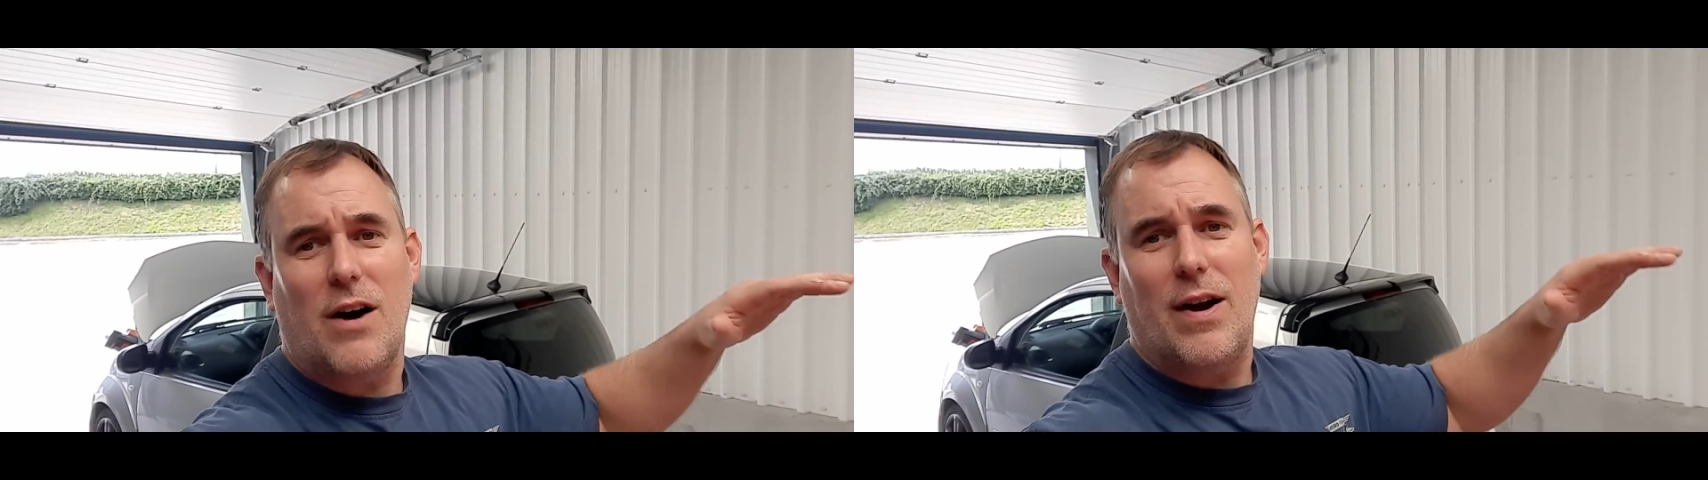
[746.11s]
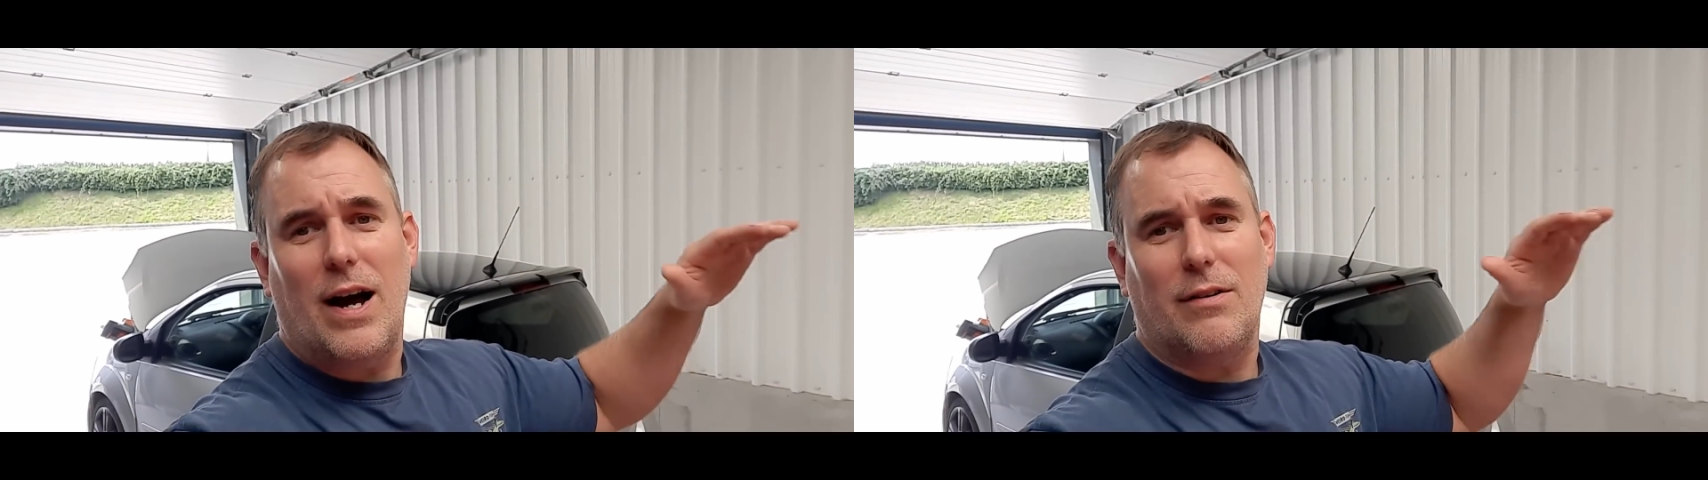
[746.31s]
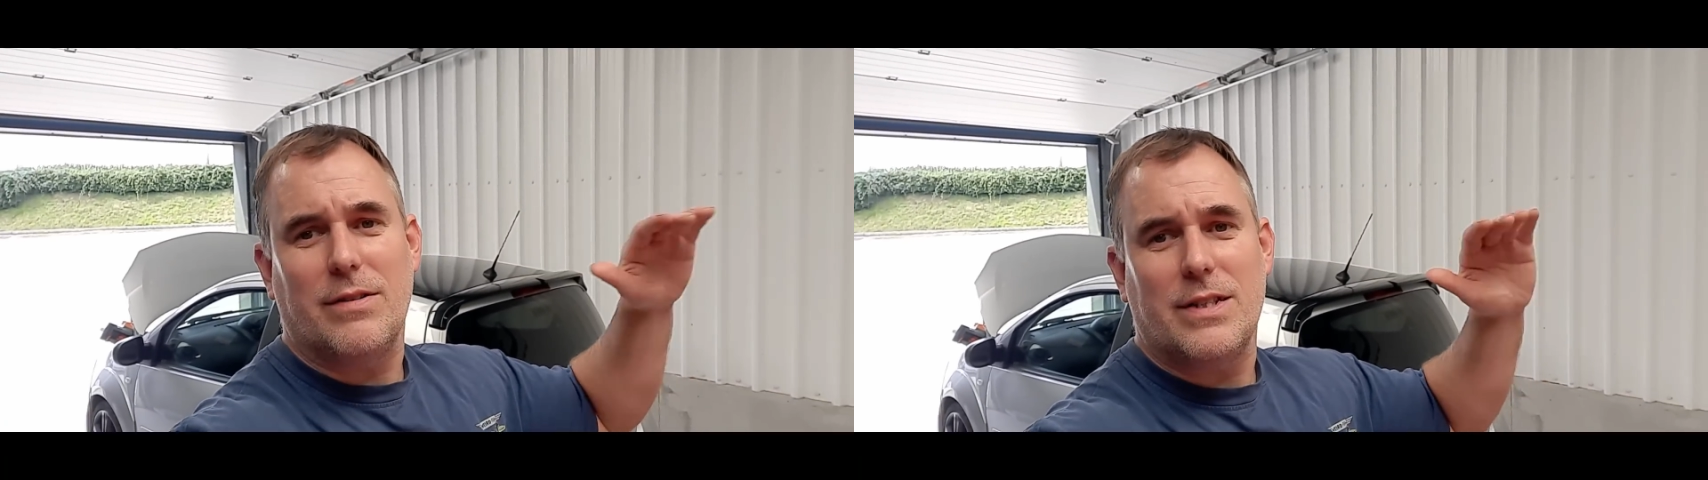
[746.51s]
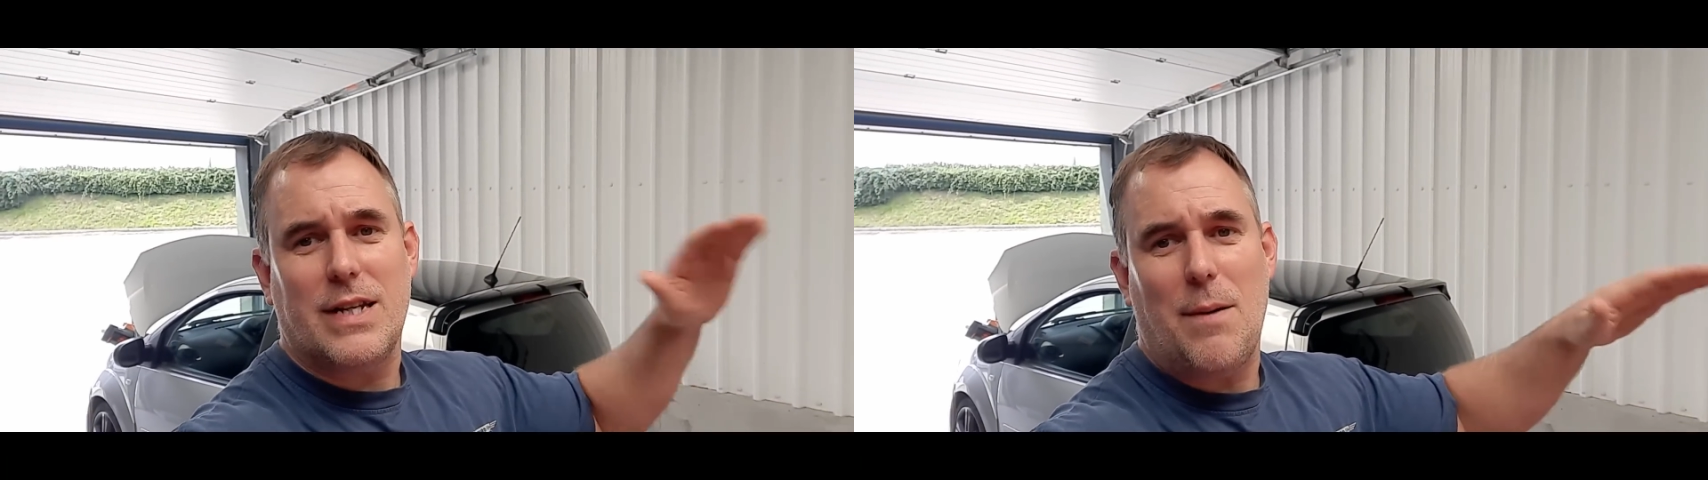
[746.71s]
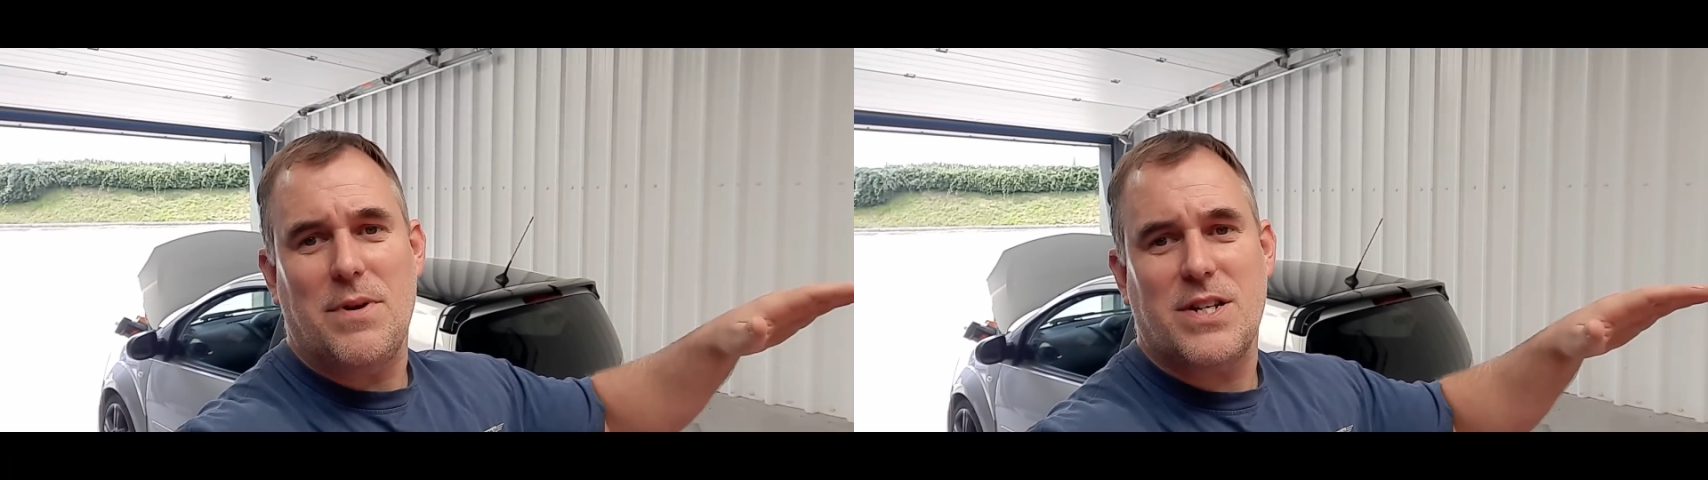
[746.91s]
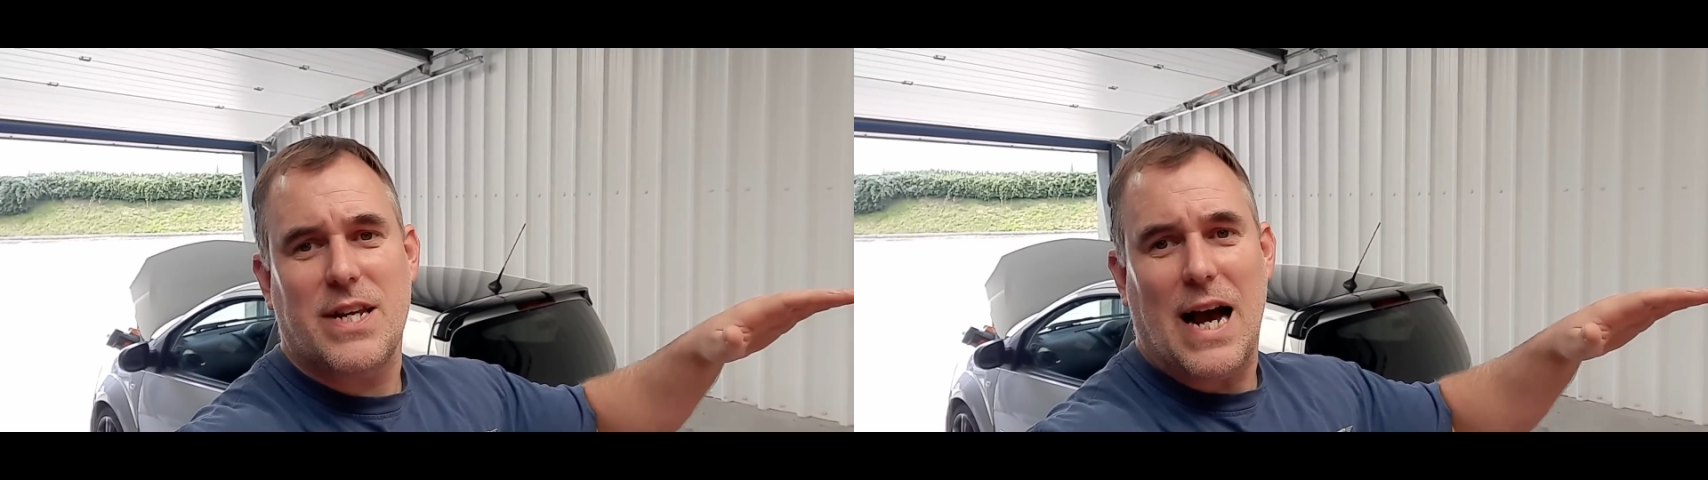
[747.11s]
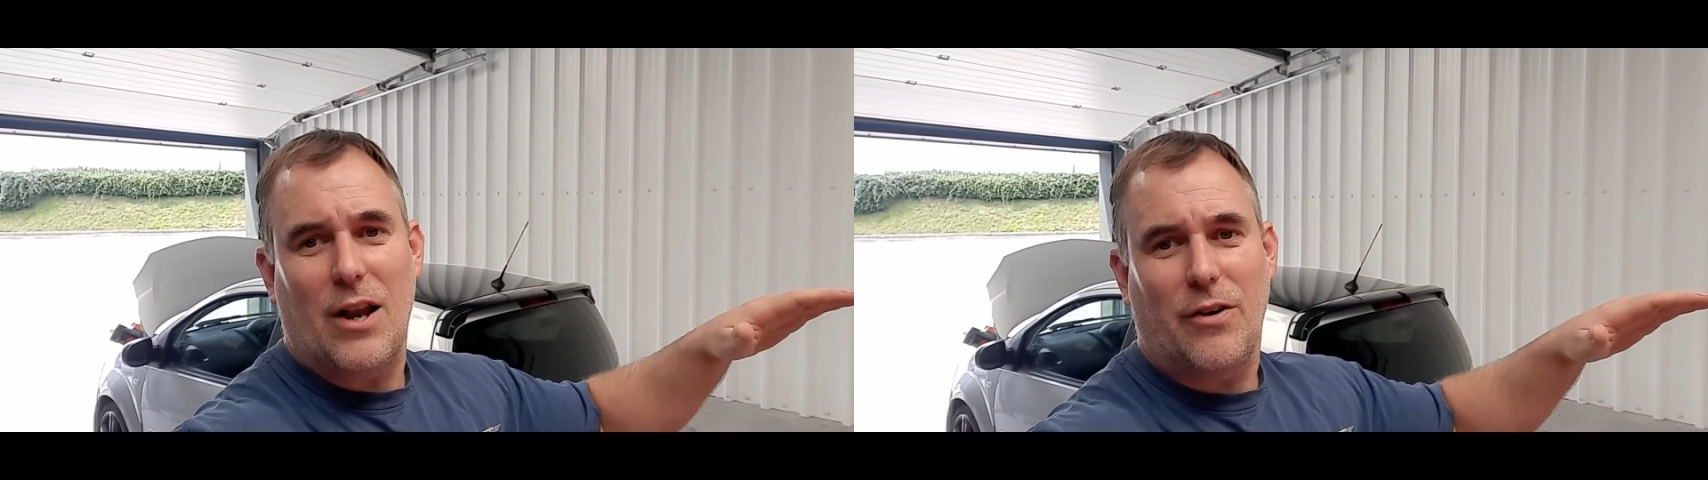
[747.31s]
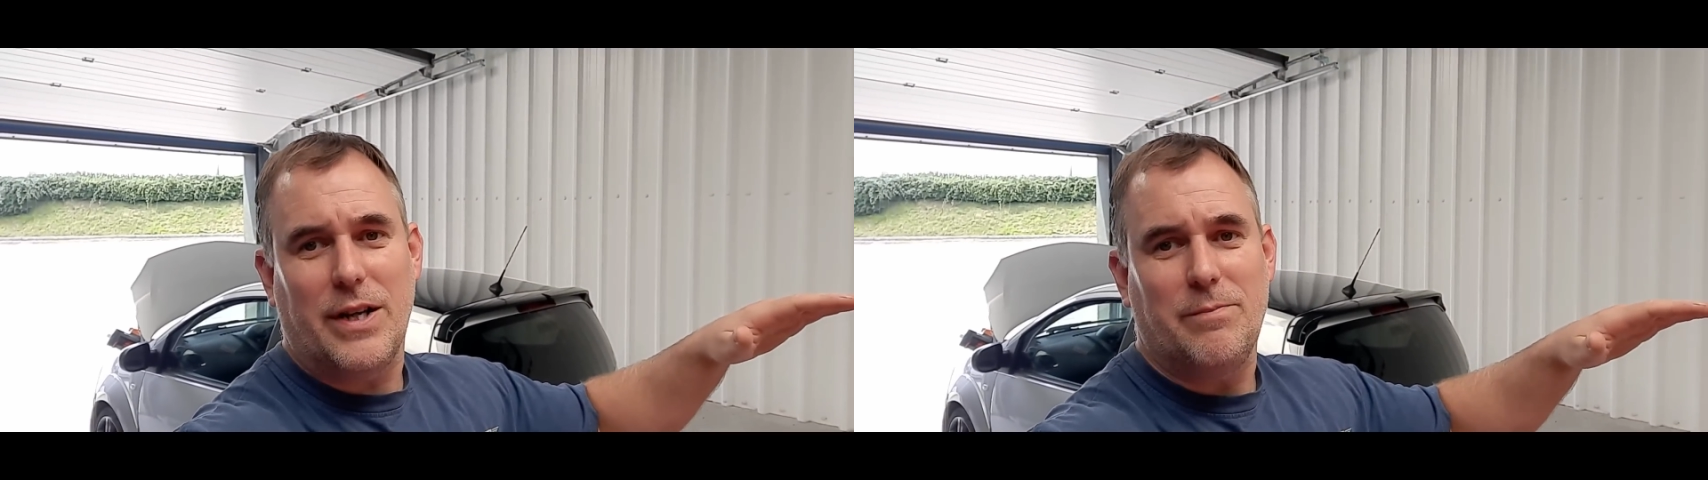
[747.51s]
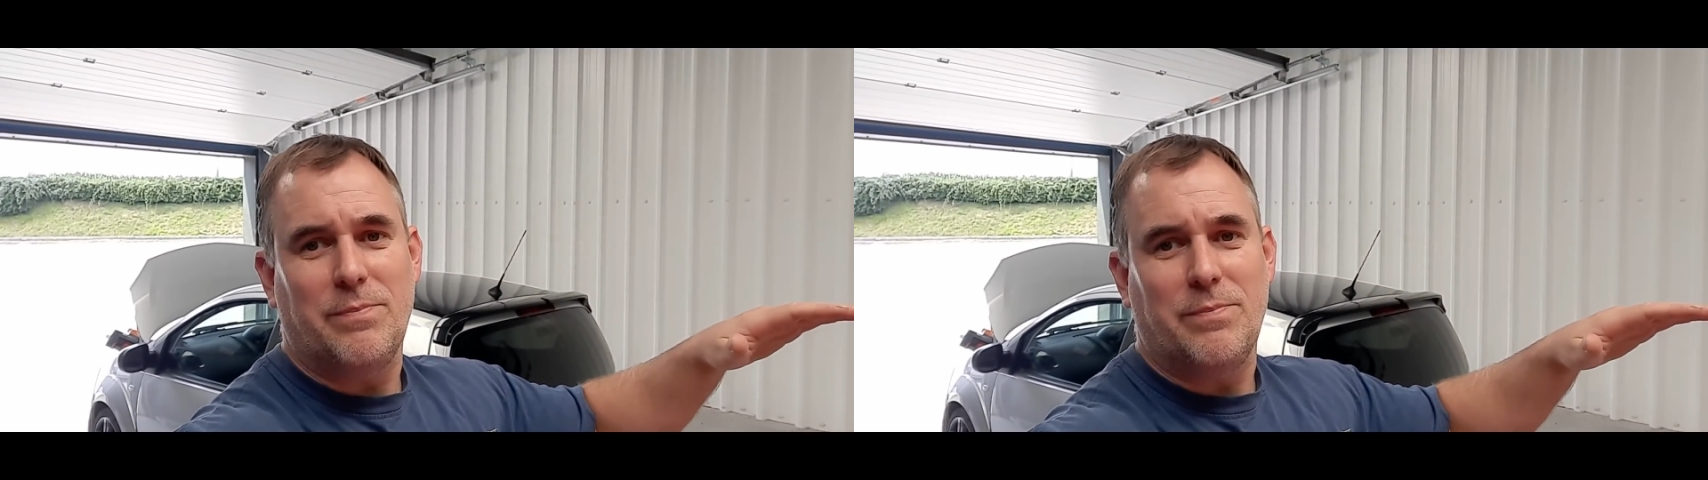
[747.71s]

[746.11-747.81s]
out, damaged the alloy,